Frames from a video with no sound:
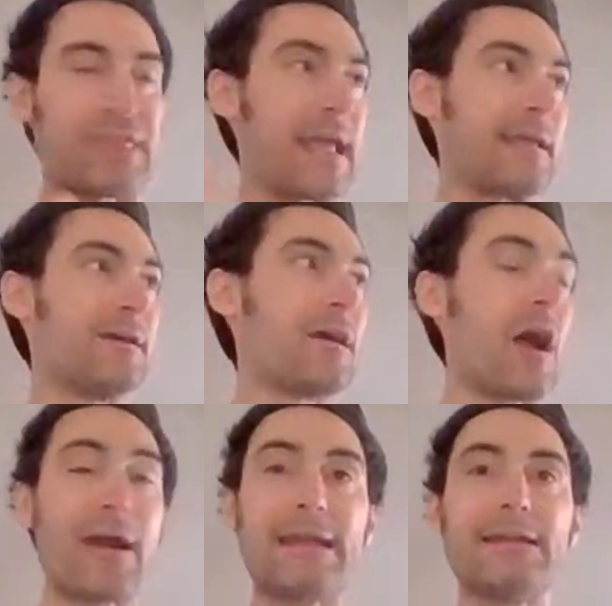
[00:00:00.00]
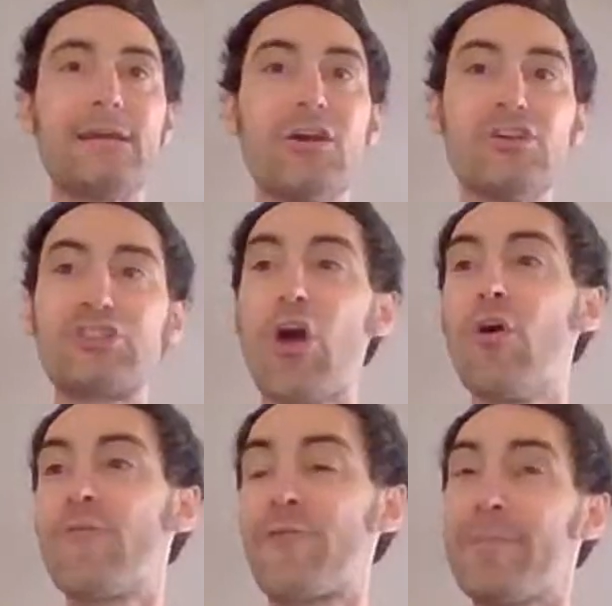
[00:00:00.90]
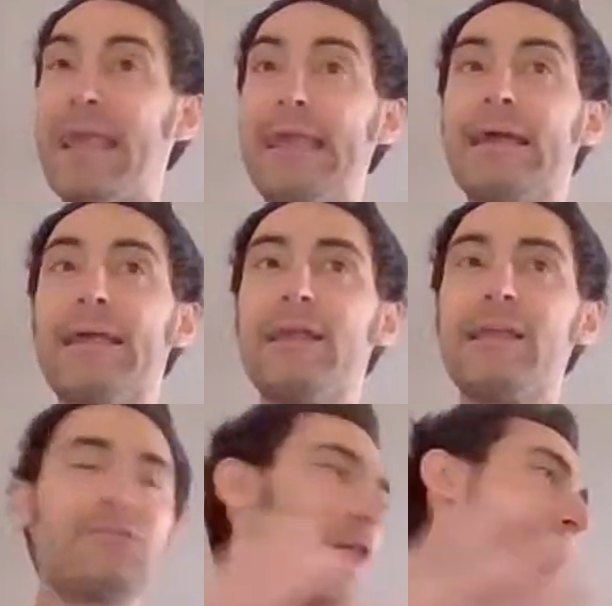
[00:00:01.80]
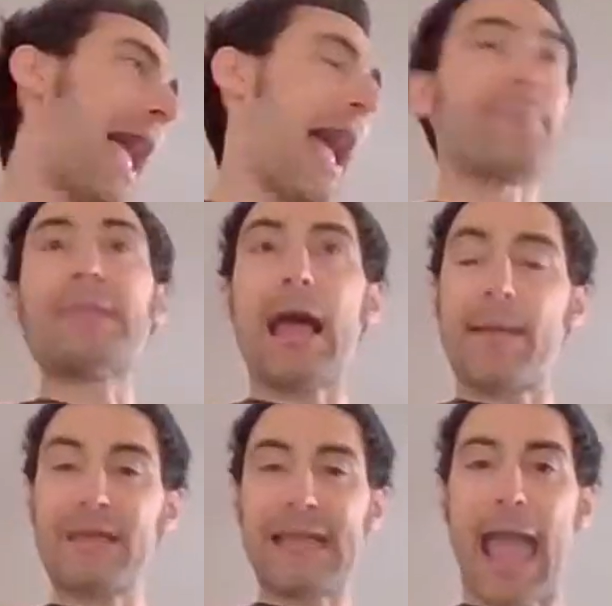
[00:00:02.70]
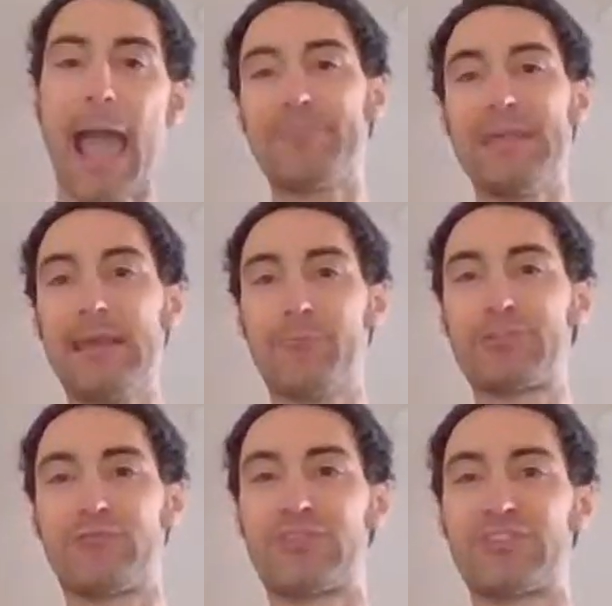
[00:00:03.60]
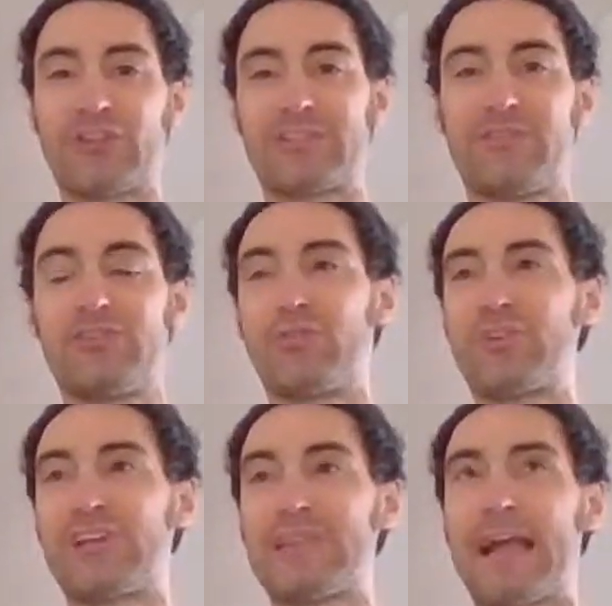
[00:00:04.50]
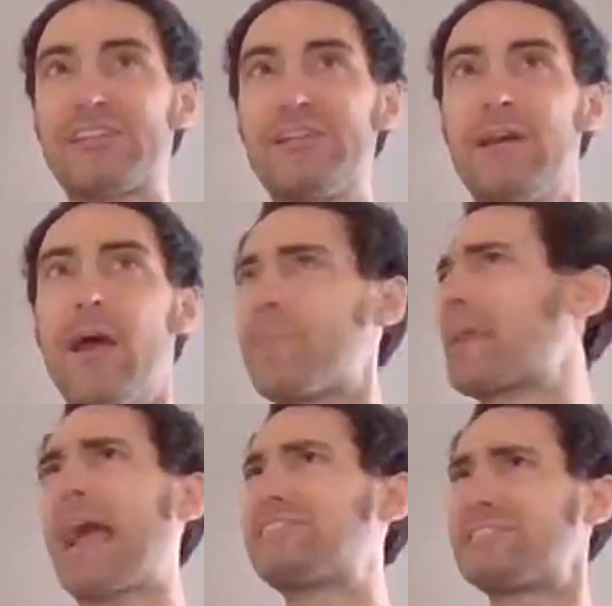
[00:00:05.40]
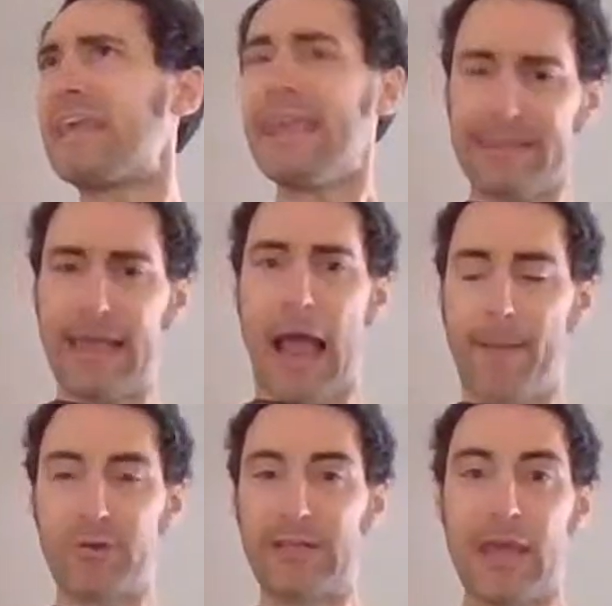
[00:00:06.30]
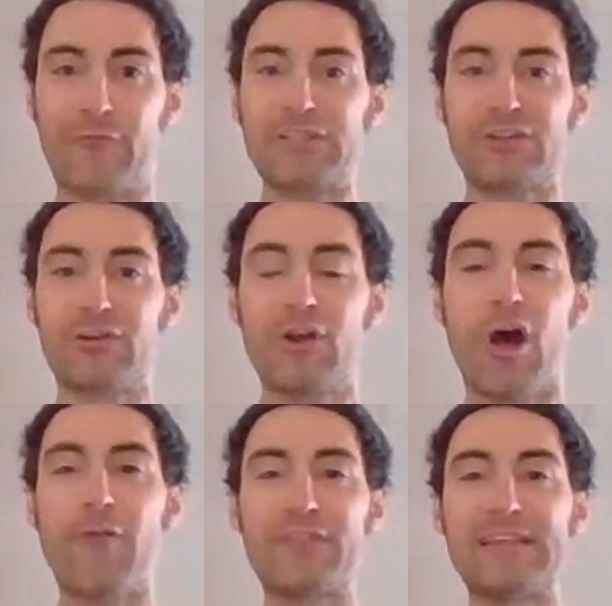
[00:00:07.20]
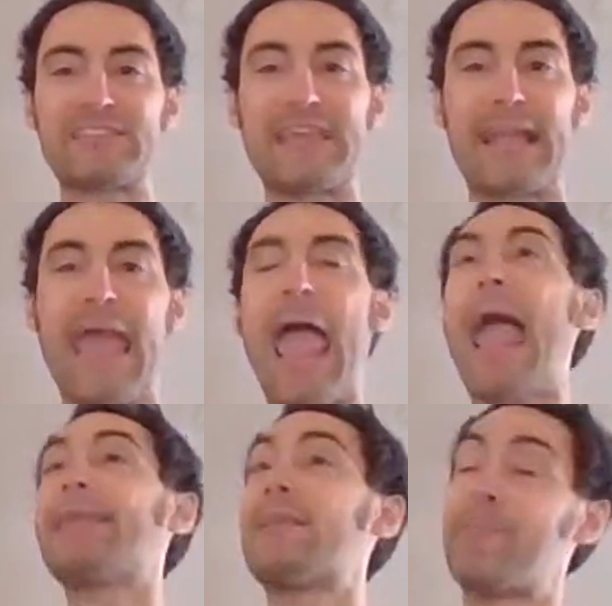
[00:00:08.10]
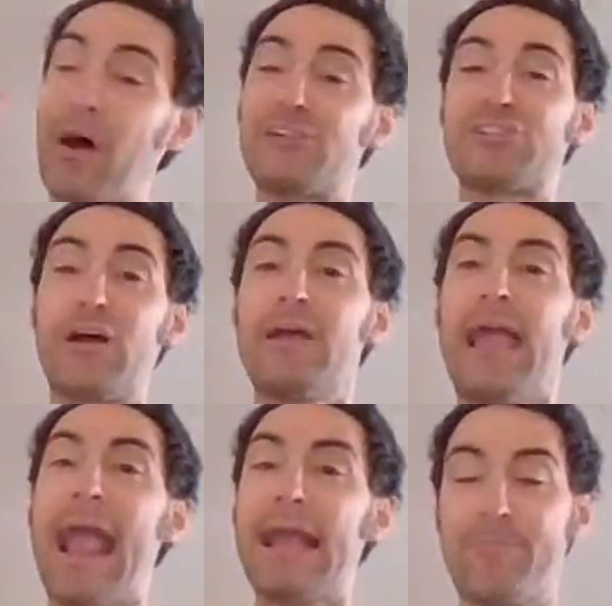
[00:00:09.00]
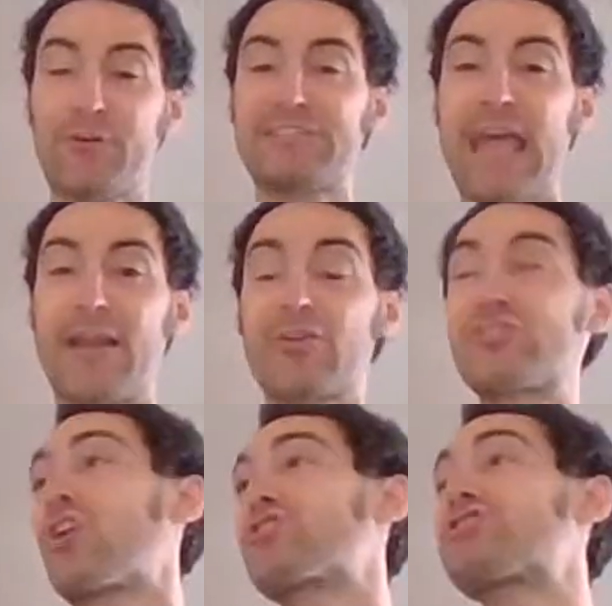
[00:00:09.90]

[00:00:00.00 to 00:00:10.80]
thing, all right? So for me, I'm not happy with the results of the Georgia election, but I see that I'm going to get richer off of this thing. And that a bunch of 80%ers are